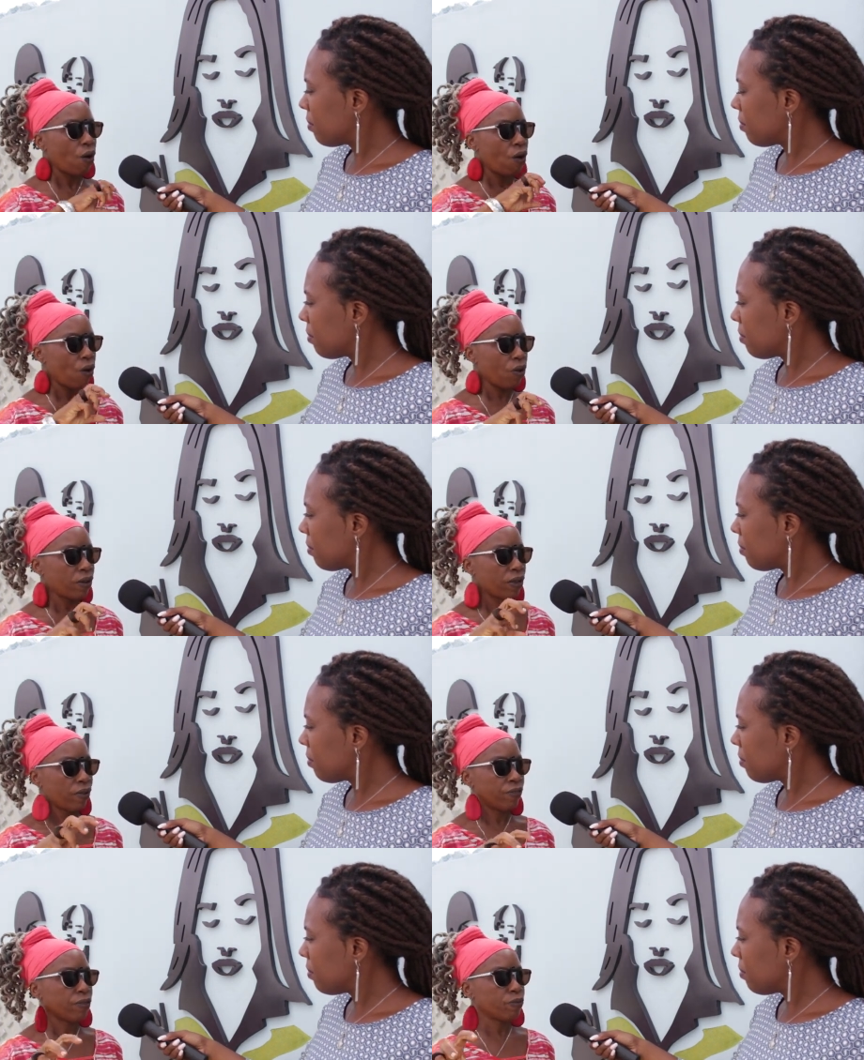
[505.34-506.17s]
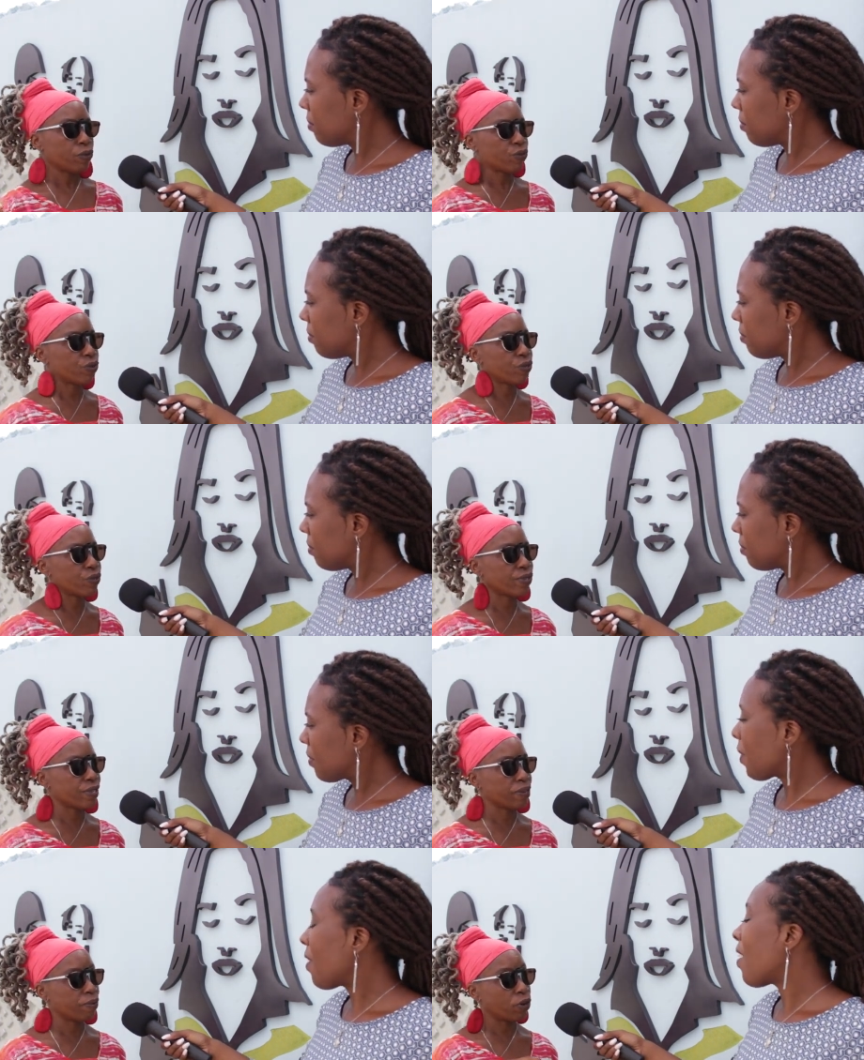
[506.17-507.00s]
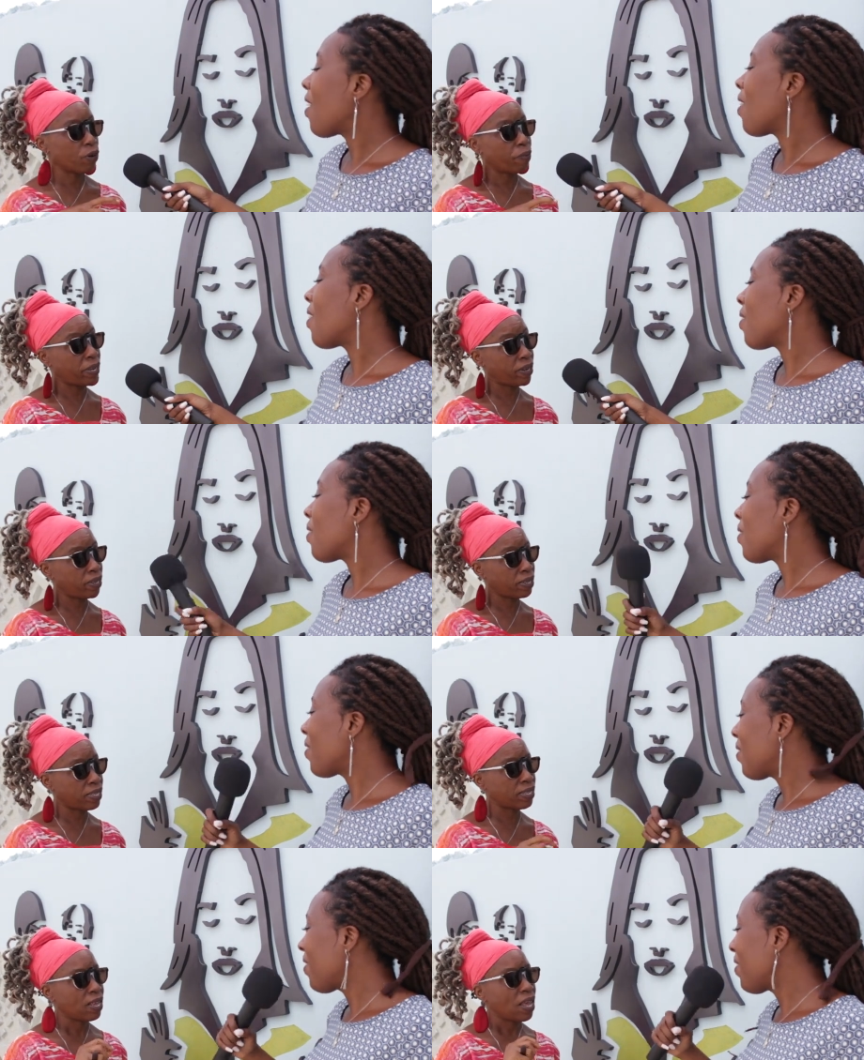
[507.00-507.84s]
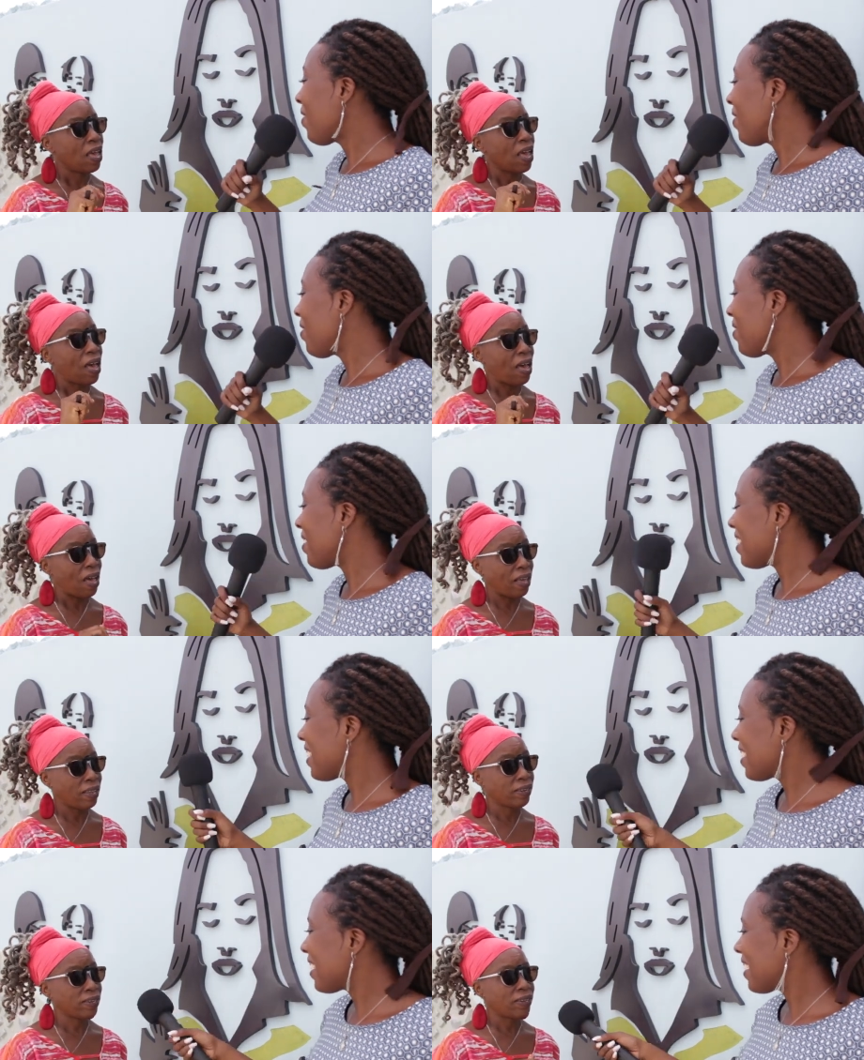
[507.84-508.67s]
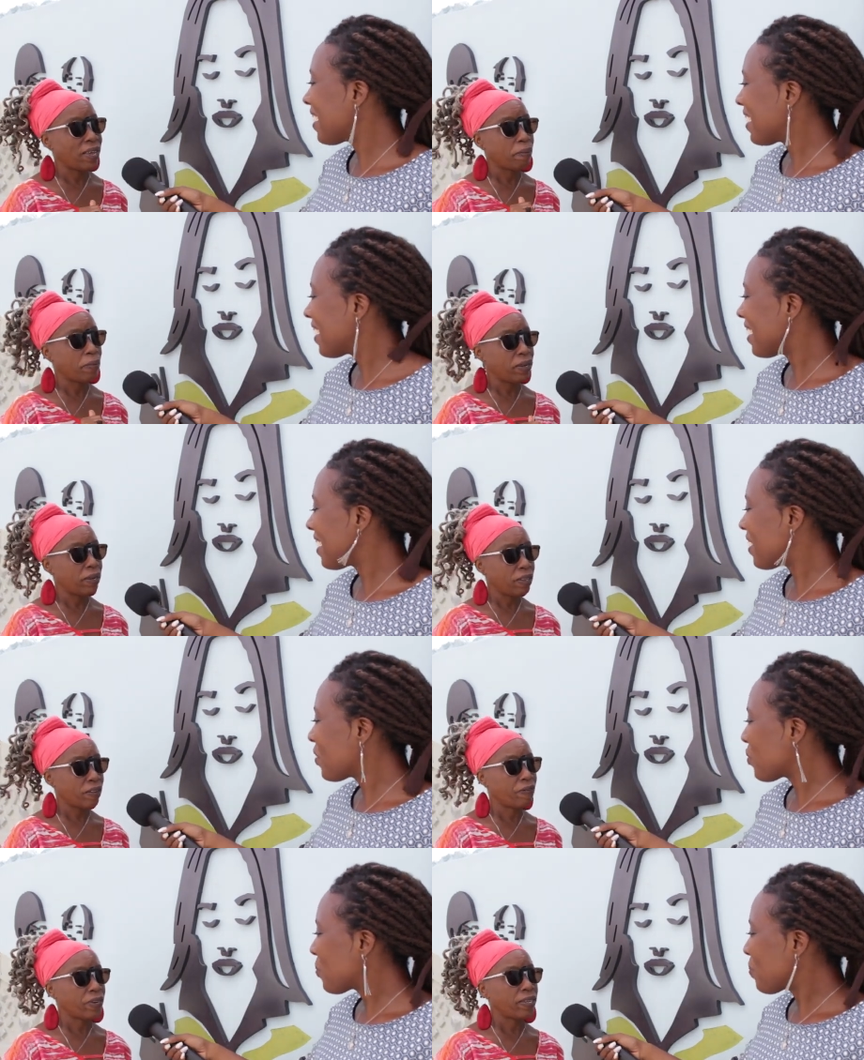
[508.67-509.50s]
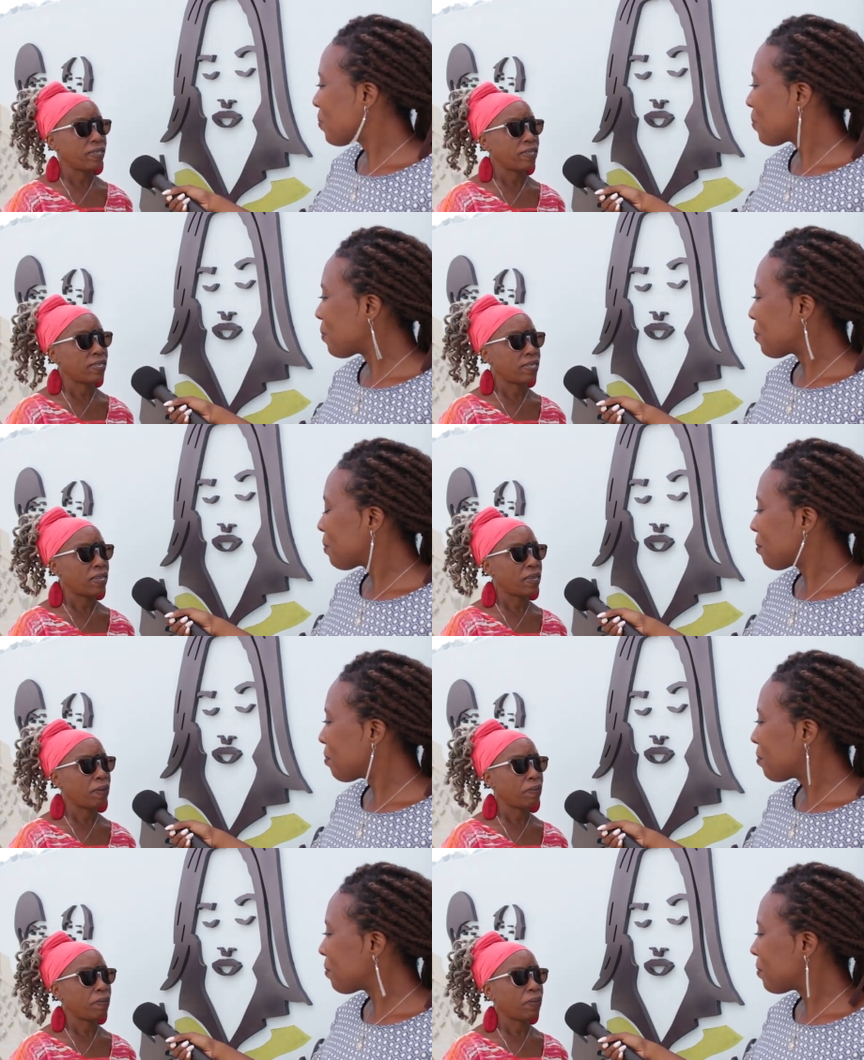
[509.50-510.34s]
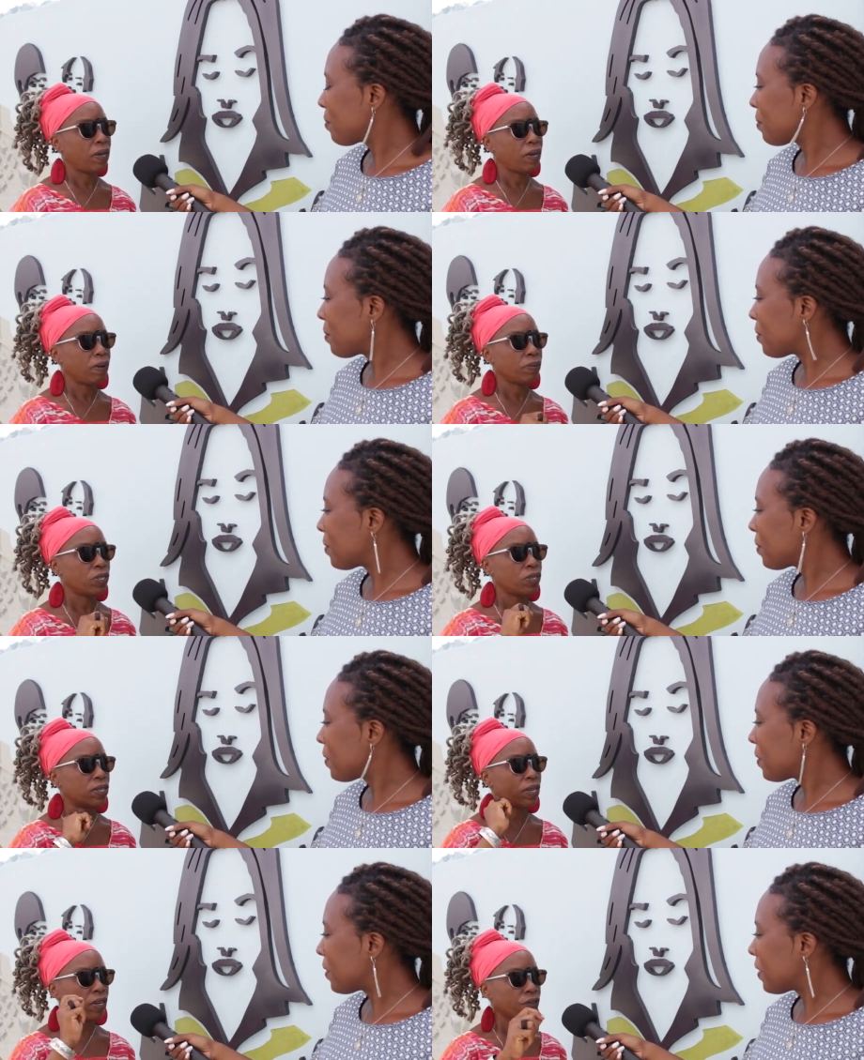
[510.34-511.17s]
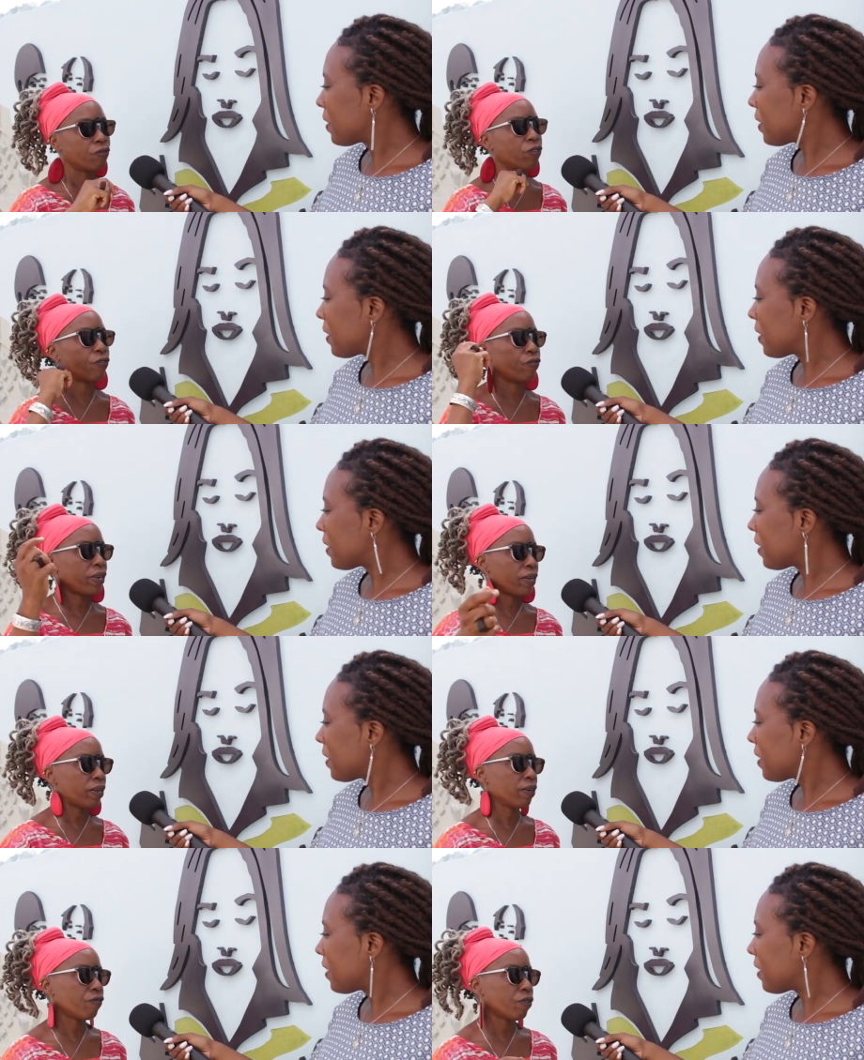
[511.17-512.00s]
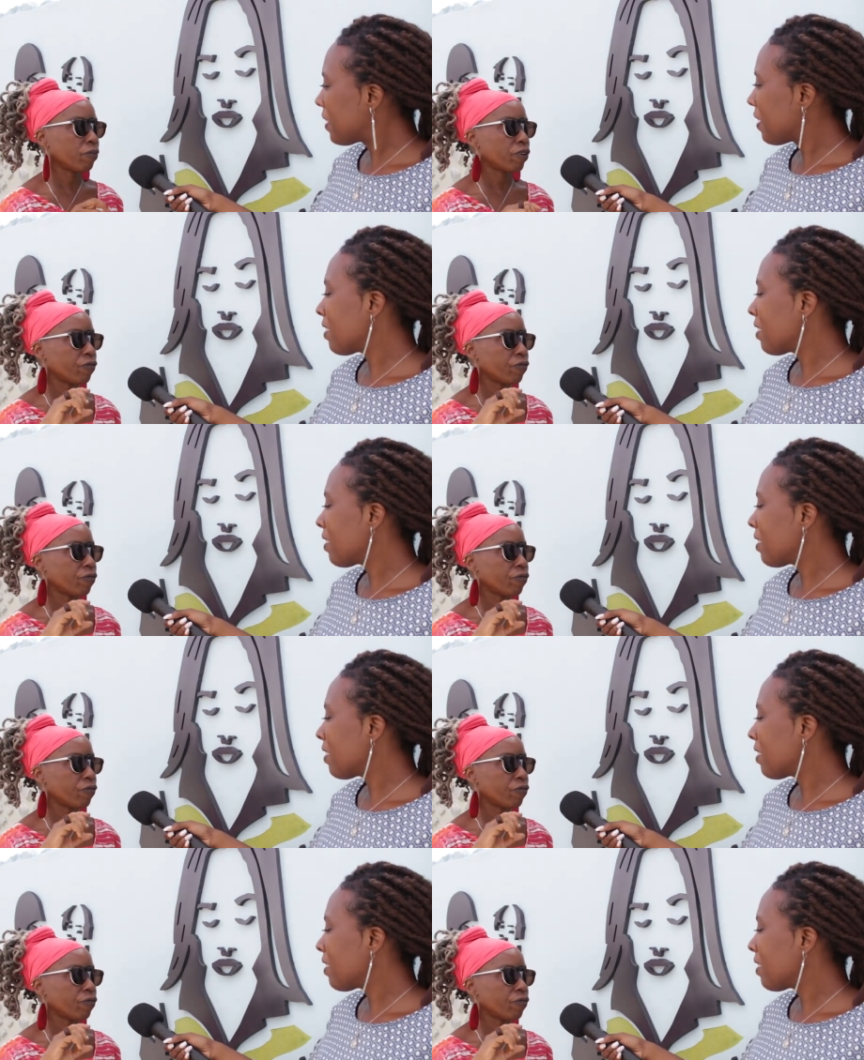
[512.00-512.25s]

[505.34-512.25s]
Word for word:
Speaker 1: all of the murals in Barbados. Oh. And I believe it is the same. She's looking for funding from